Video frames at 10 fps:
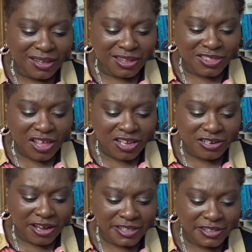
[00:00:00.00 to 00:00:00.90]
The third
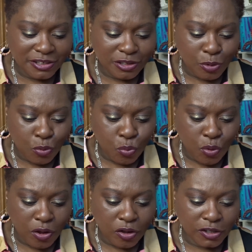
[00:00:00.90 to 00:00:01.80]
item
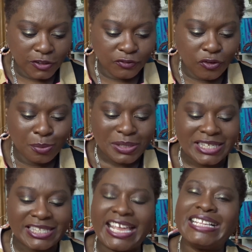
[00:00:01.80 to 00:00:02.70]
was from
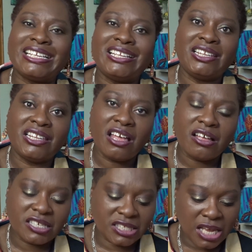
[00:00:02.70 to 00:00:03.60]
Saint
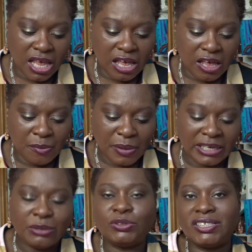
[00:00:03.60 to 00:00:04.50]
Lux,
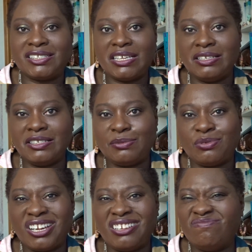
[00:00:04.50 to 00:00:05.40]
and it was a setting
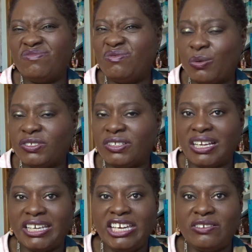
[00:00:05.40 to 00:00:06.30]
spray. I wasn't
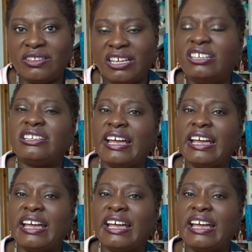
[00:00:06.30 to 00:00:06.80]
that keen on that because I